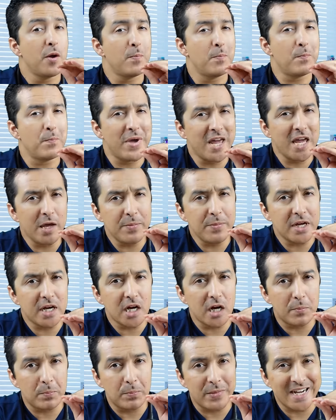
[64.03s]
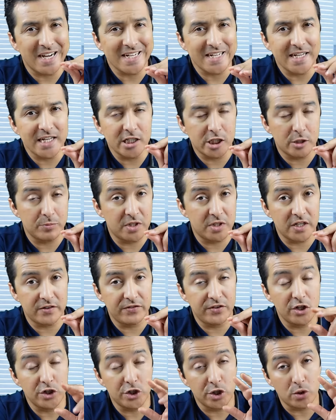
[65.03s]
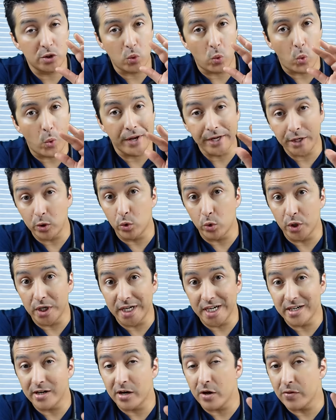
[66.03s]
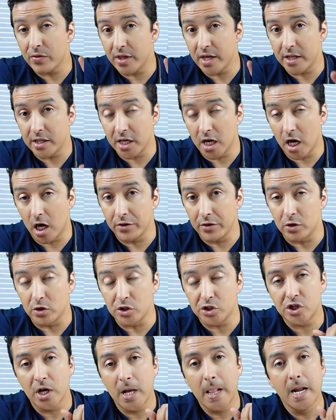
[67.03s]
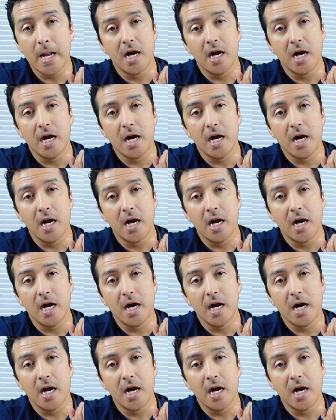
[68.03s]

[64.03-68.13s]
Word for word: may become magnesium deficient way quicker than the others.